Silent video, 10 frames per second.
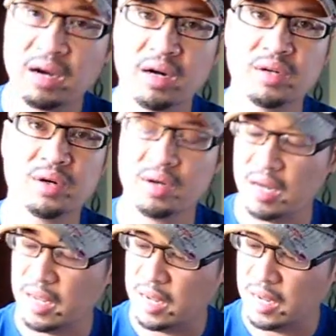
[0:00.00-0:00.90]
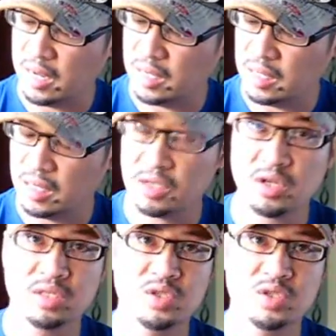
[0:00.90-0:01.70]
Gardner and John